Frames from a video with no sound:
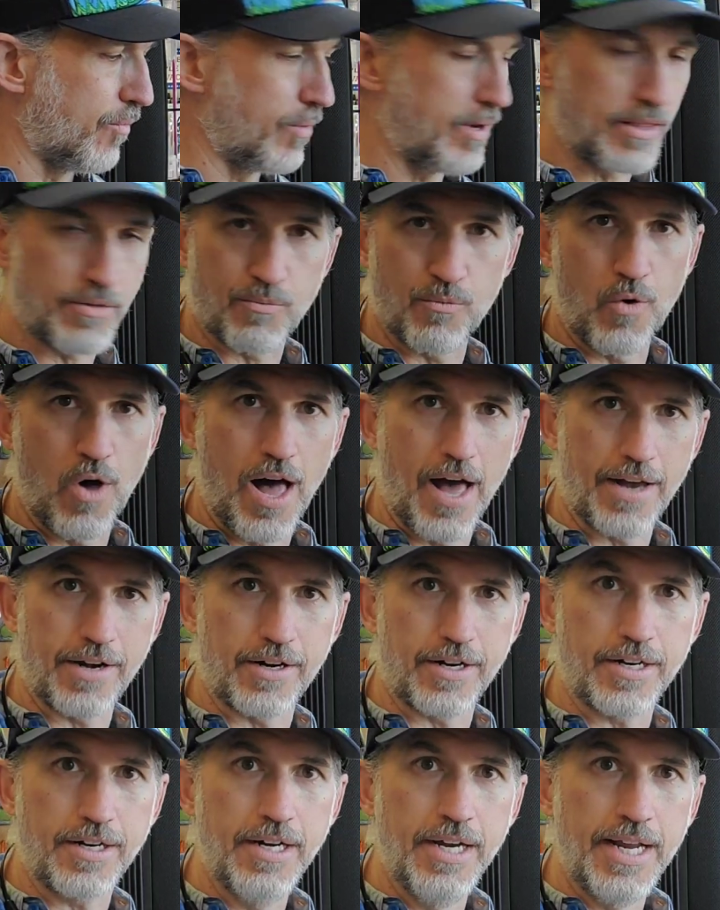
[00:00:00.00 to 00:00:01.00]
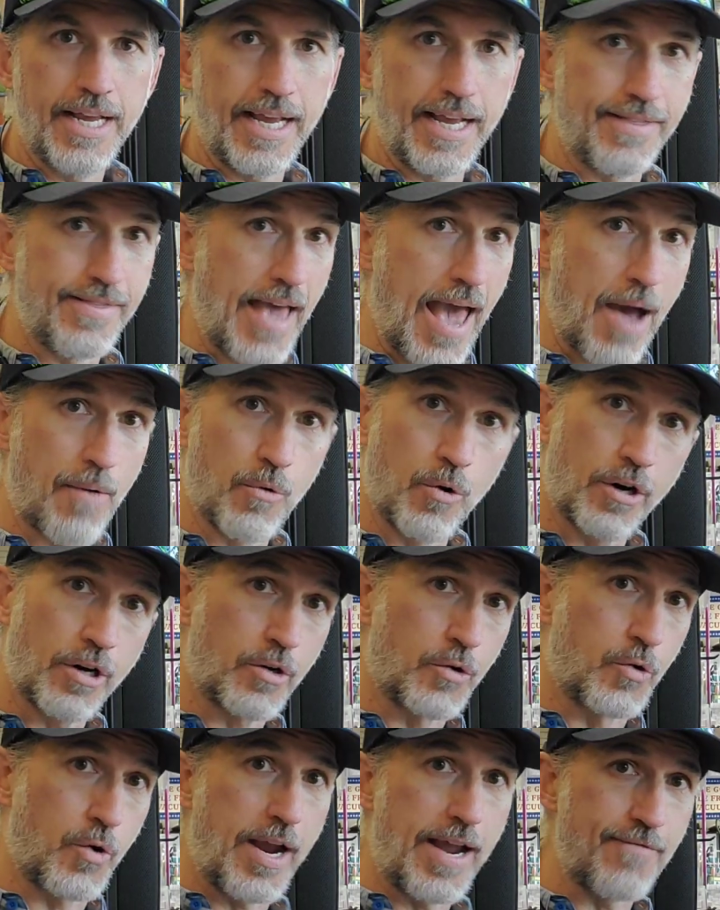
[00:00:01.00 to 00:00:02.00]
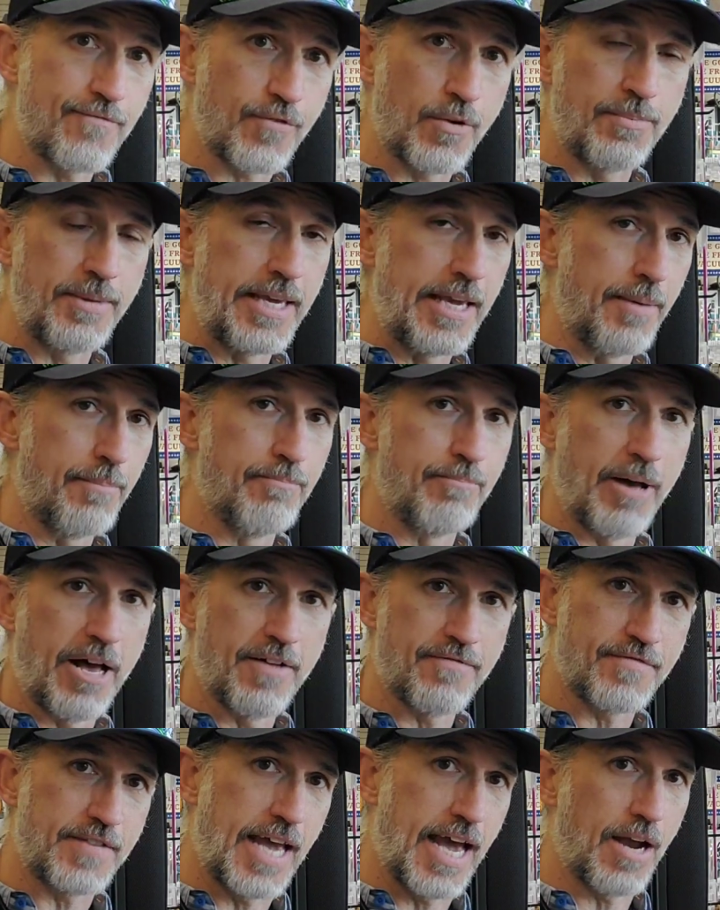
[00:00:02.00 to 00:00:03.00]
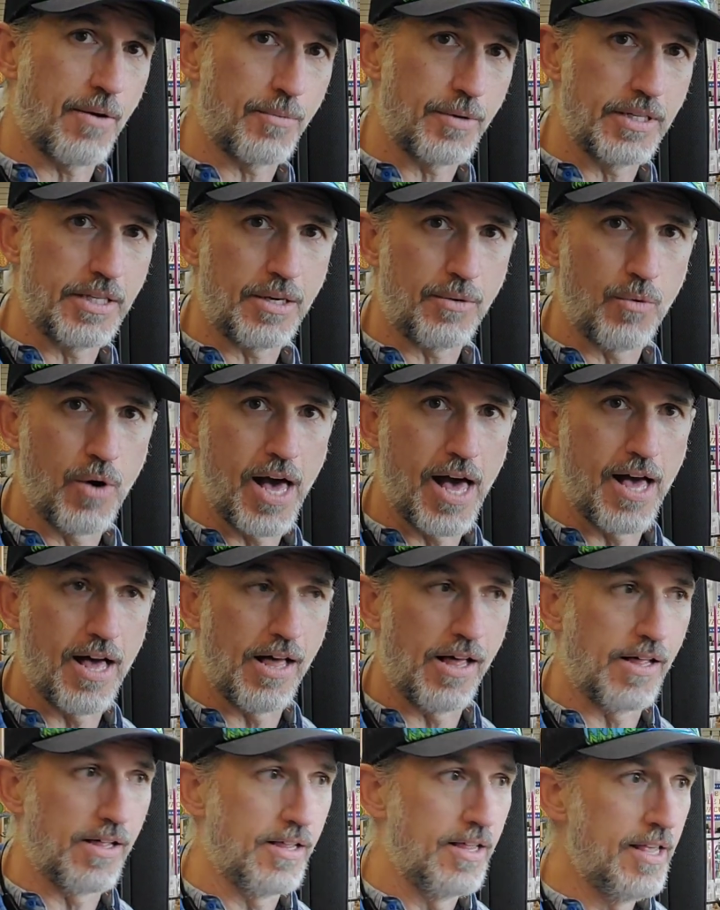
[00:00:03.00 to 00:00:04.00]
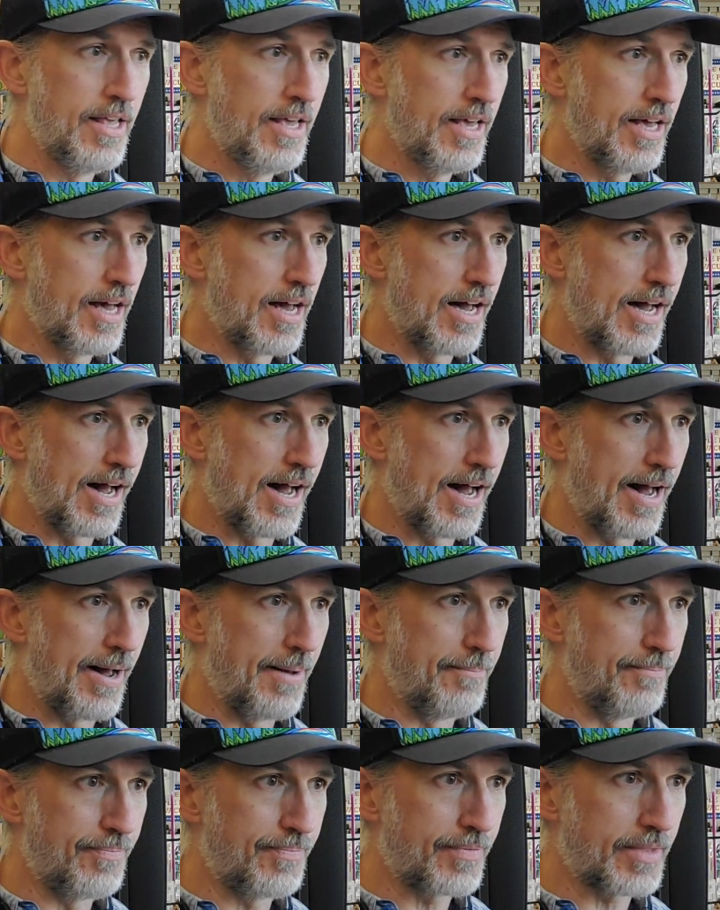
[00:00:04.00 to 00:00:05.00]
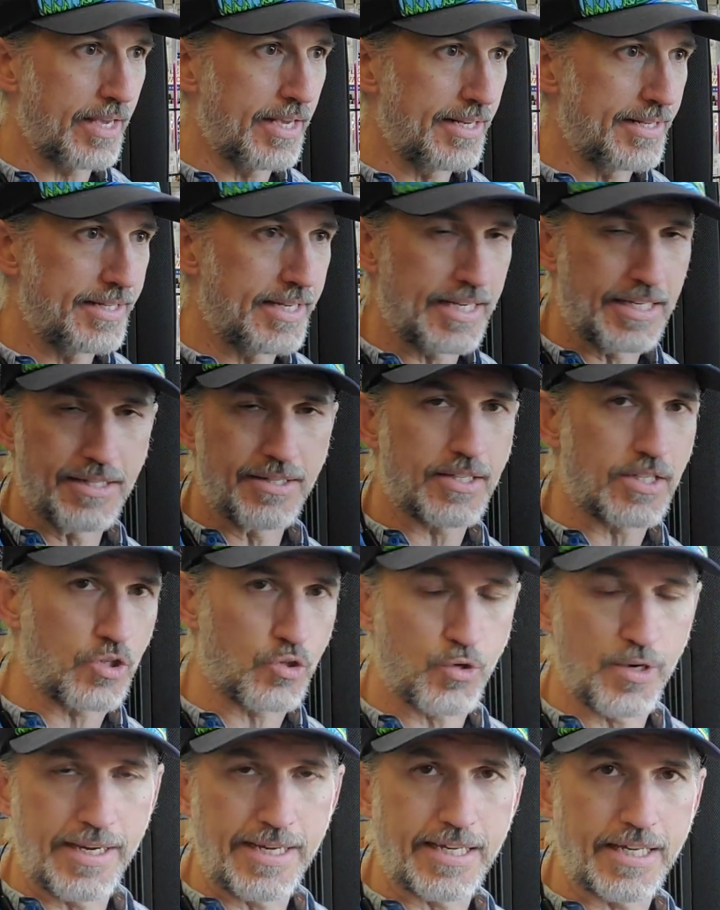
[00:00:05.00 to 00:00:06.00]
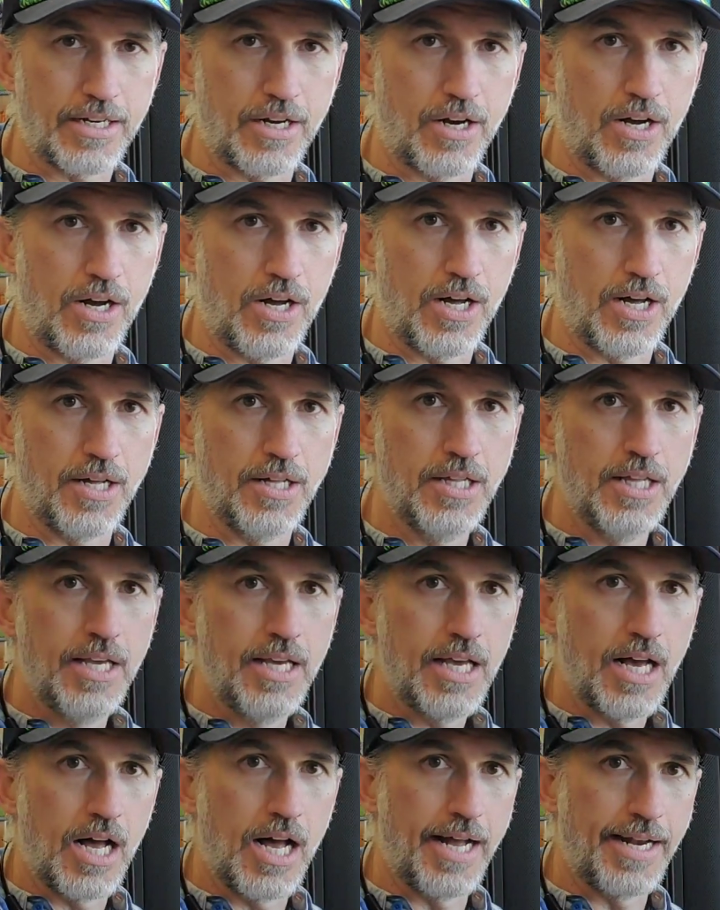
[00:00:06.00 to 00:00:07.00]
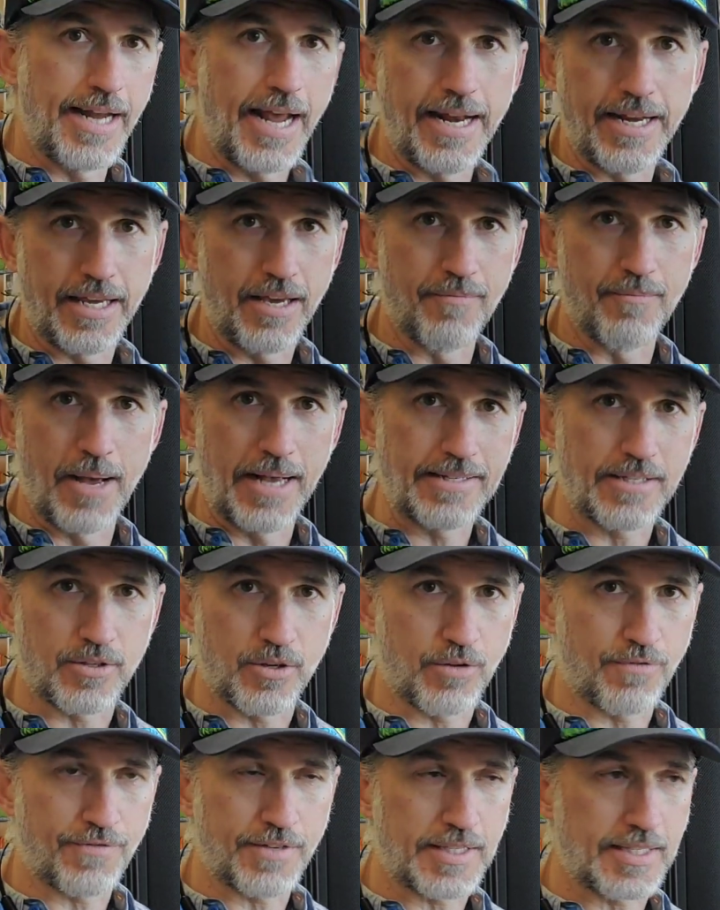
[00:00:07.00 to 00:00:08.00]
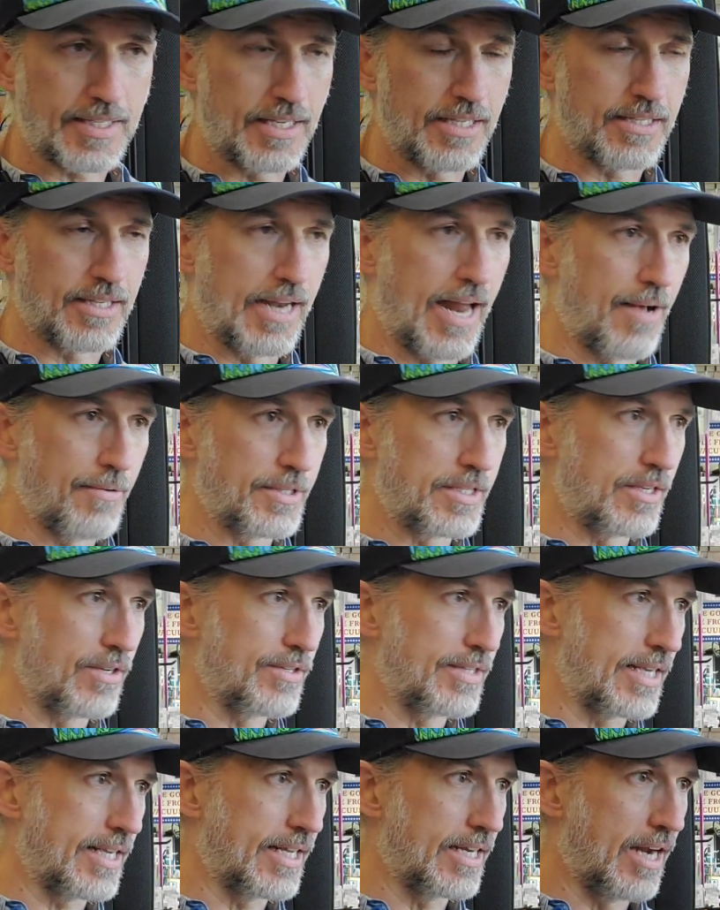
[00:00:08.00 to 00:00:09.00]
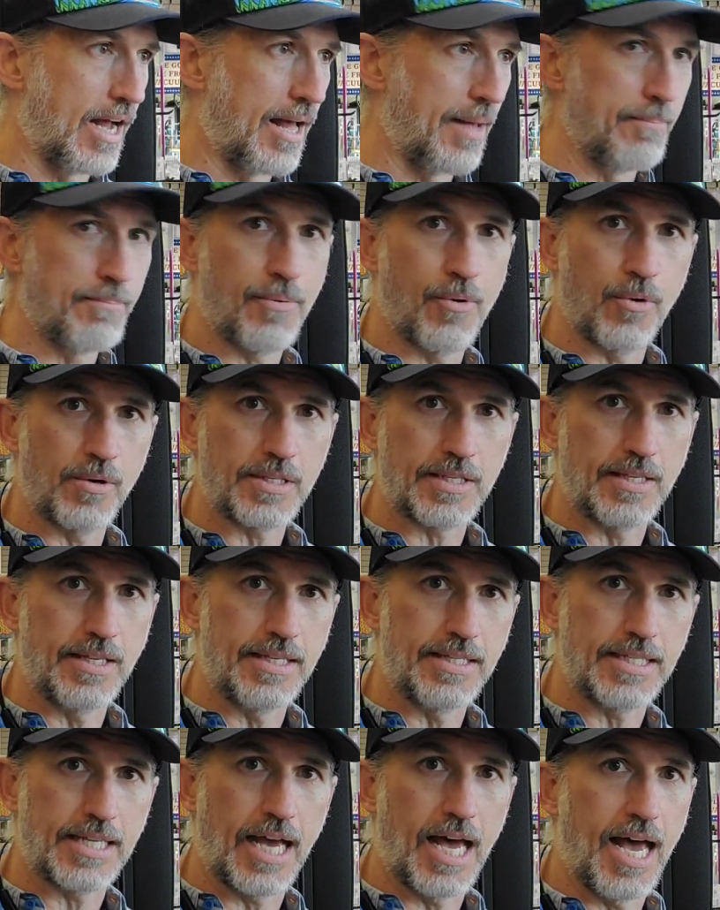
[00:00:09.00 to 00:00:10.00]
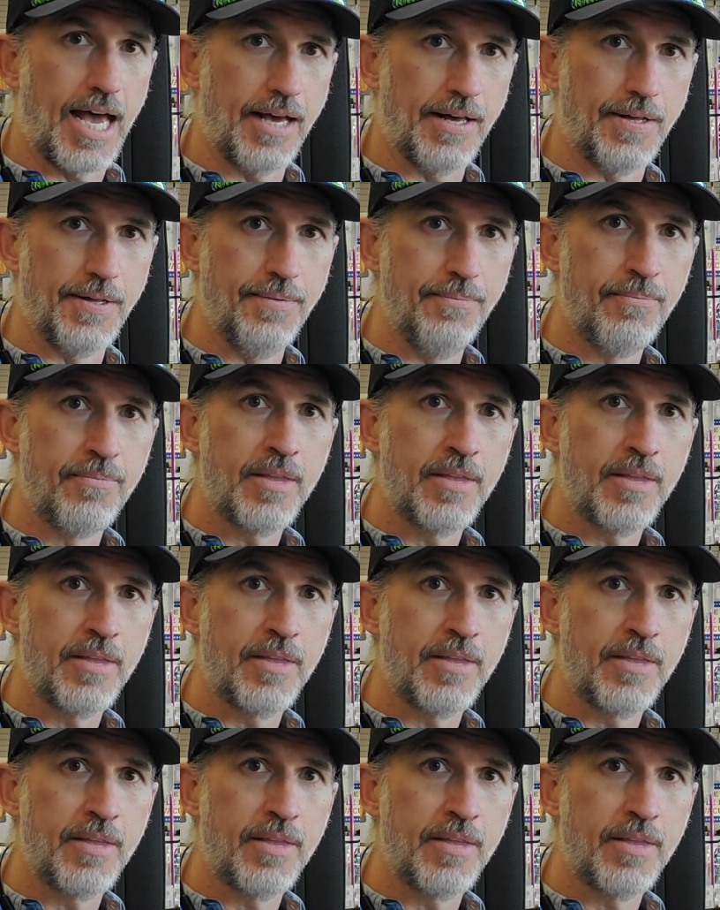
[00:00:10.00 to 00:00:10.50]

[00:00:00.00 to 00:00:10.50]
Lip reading: water, and that worked great for me. It buffed out really well. It didn't streak at all on any of my surfaces, and I was using it on porcelain tile